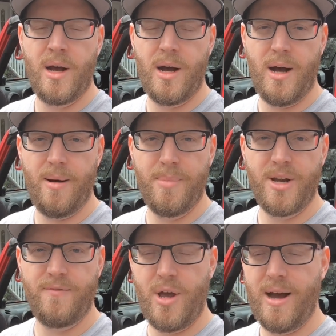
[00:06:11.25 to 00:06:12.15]
But
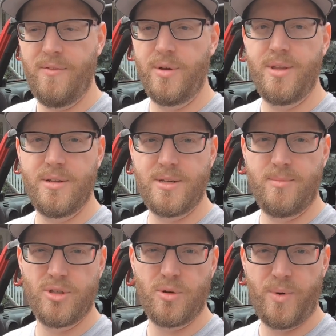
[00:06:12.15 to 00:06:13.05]
if you have one that is
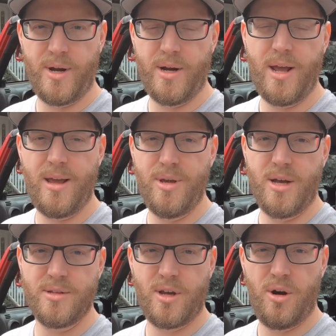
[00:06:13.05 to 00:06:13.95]
able to read
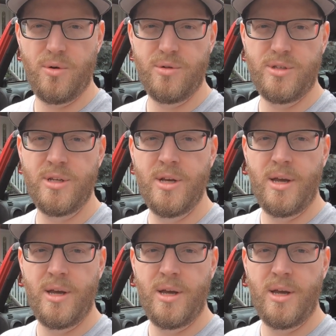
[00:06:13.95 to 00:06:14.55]
ABS codes,